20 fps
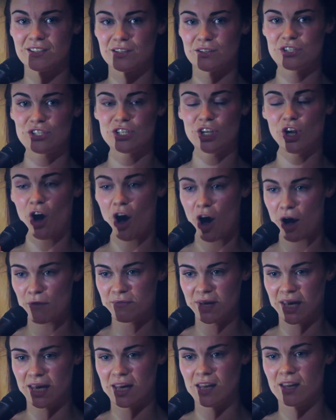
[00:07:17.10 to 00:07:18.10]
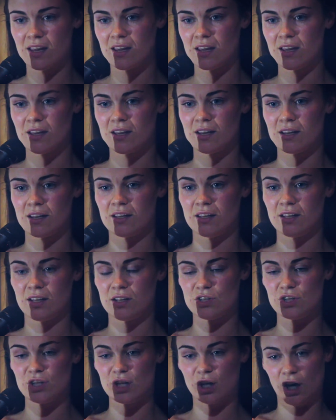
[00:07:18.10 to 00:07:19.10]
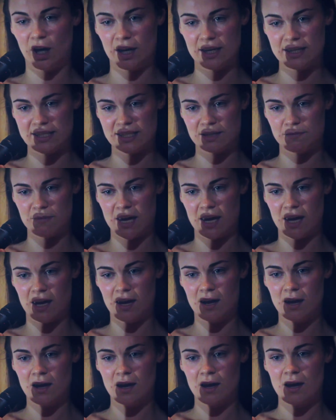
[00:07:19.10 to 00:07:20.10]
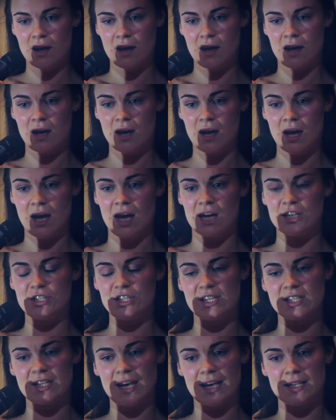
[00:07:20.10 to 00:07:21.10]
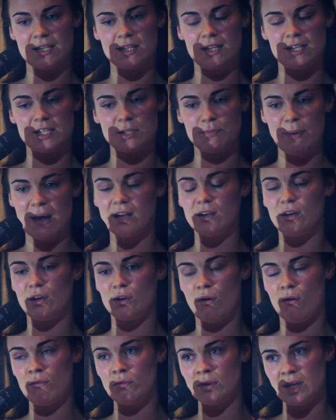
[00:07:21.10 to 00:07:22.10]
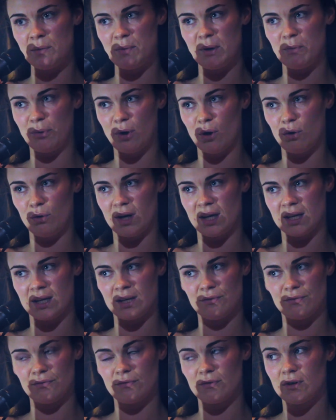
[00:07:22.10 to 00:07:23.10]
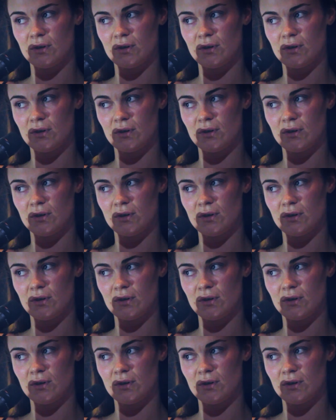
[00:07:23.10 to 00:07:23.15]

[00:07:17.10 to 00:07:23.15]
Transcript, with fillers: Hmm. She caught me and she caressed me and she said the spell could only be broken.